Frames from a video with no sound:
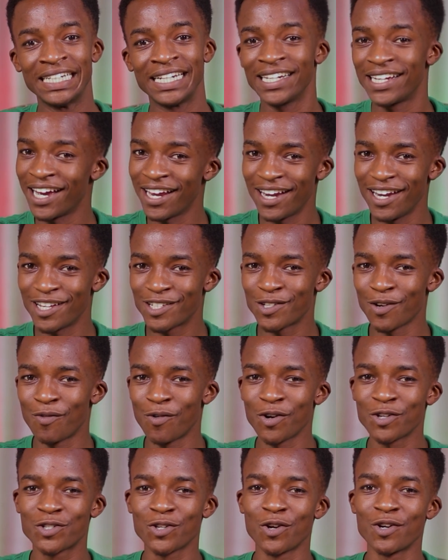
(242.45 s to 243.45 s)
Regardless of
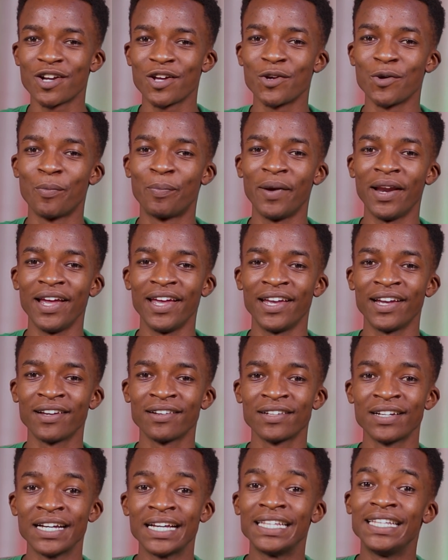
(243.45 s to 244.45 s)
what genre you're
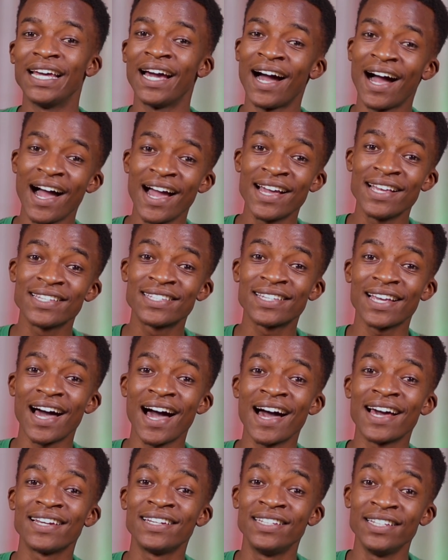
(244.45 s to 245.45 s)
playing, the highs
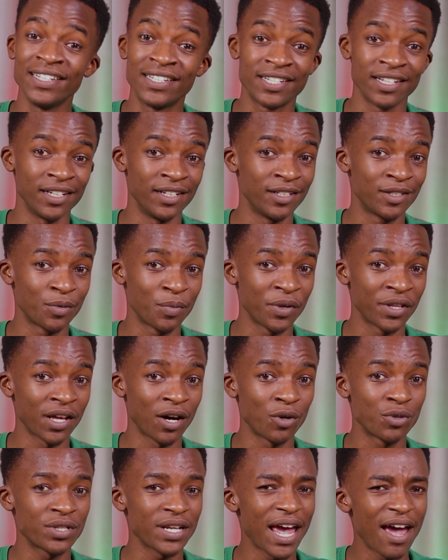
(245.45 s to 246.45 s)
are detailed
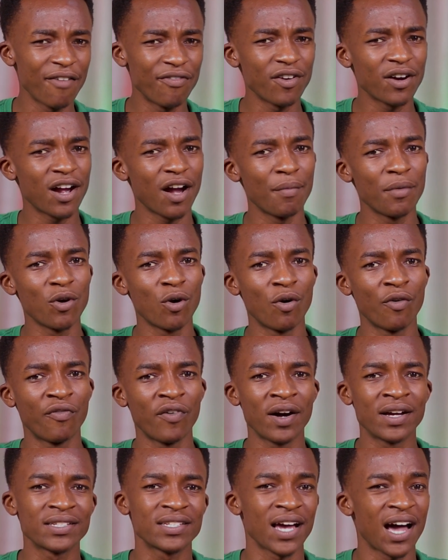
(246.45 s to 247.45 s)
without ever coming off
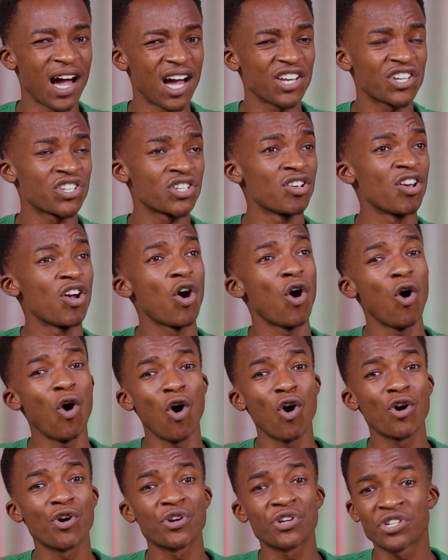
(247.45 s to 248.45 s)
as harsh
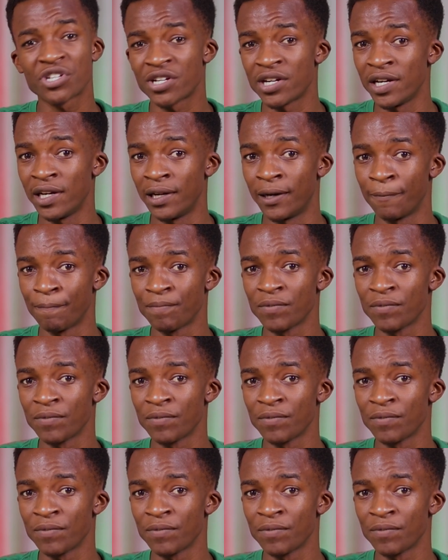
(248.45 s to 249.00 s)
or shrill.